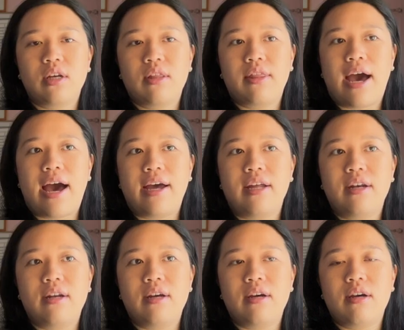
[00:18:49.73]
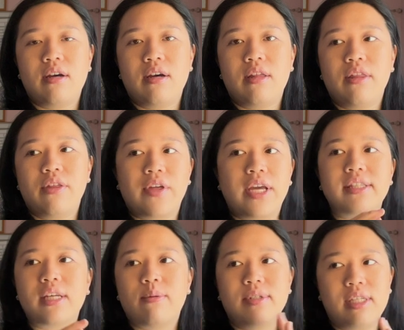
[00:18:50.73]
that the things
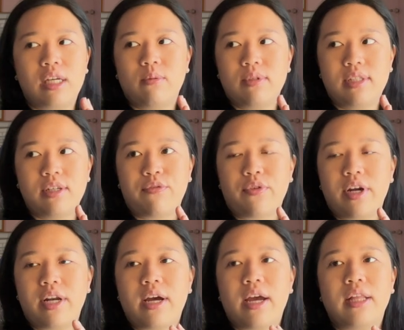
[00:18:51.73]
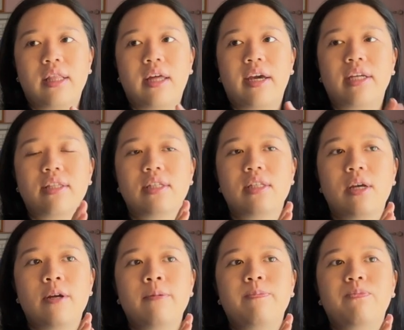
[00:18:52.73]
I was seeing was different. I liked
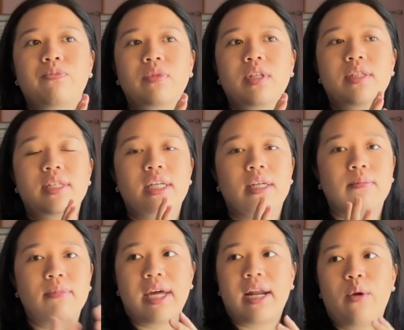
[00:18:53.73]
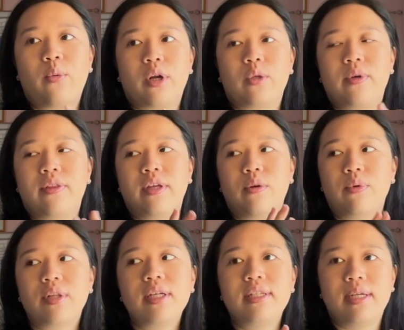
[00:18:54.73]
the team that I worked with. They
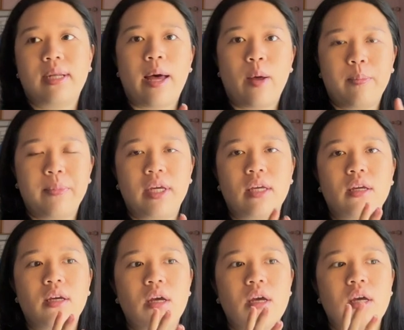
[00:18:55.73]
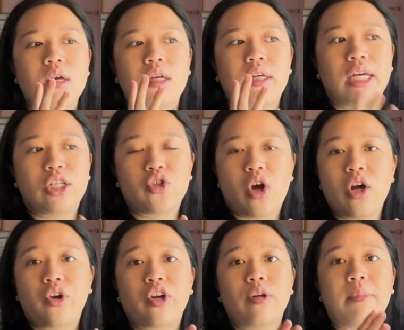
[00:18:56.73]
really did help me get
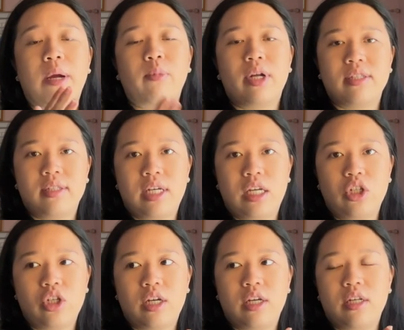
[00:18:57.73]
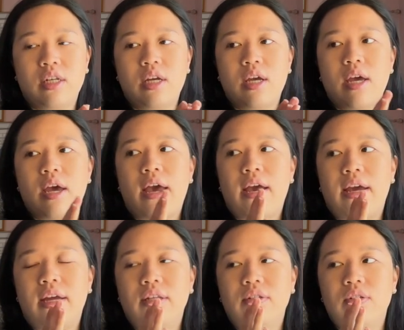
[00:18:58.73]
stronger in my presentation
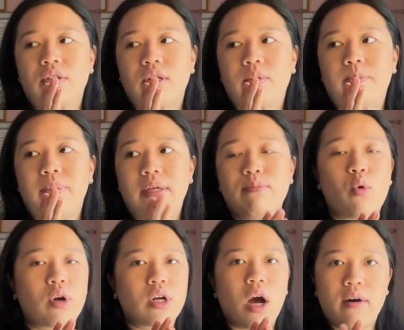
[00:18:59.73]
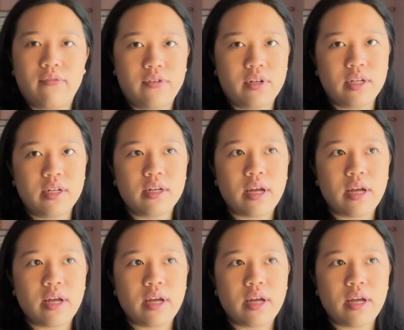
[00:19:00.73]
and be more confident